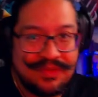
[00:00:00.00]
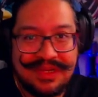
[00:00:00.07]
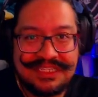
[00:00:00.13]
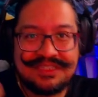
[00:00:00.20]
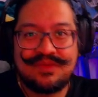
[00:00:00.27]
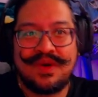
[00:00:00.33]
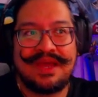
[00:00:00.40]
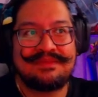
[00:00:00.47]

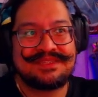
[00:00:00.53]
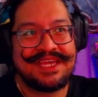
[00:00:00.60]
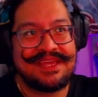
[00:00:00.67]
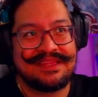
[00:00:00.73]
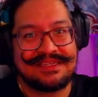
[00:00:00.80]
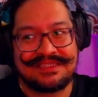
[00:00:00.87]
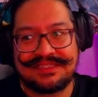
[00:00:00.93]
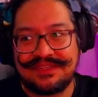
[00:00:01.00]
reason why I'm
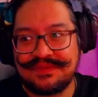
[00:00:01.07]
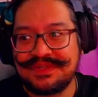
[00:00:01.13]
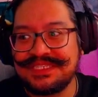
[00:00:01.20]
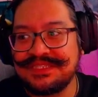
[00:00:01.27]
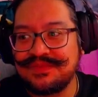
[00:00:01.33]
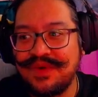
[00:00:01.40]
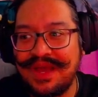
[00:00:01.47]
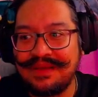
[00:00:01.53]
saying this, the
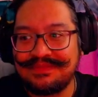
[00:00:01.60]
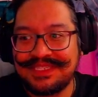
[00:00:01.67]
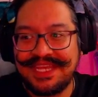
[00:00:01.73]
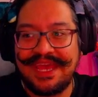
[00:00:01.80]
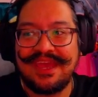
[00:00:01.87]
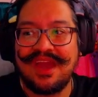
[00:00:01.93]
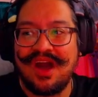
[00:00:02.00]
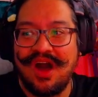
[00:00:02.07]
reason why I'm
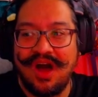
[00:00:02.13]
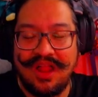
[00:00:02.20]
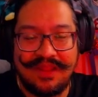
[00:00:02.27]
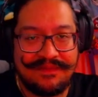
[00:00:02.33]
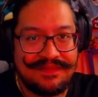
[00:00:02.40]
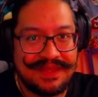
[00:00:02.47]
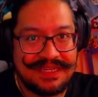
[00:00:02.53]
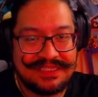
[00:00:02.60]
saying all
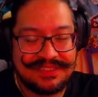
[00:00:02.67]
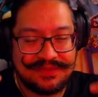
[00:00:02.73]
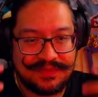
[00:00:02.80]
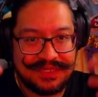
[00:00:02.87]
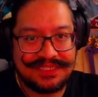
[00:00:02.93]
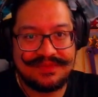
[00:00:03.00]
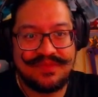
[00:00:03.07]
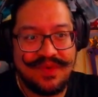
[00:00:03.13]
of this, the
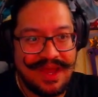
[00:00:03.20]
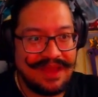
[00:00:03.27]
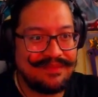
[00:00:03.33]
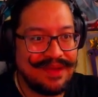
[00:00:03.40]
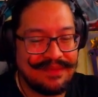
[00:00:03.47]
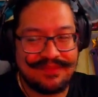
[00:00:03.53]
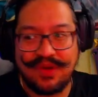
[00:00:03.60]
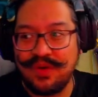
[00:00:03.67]
reason why I'm,
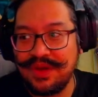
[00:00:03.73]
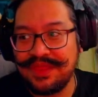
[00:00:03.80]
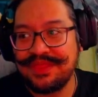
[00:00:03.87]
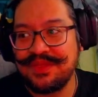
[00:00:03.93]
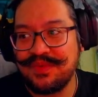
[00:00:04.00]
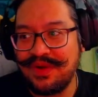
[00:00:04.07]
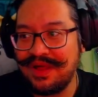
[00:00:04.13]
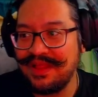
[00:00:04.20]
I'm going
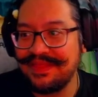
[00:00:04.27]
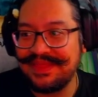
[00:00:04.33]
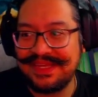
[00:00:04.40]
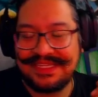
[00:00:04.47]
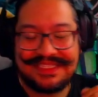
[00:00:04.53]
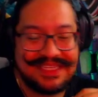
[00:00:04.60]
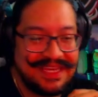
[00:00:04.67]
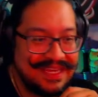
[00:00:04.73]
through all of
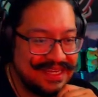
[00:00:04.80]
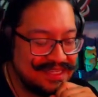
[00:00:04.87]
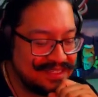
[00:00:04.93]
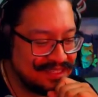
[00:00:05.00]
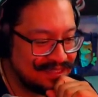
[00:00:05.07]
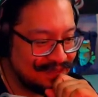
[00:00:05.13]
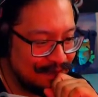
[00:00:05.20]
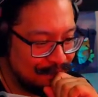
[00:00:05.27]
this
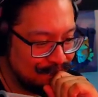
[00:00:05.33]
is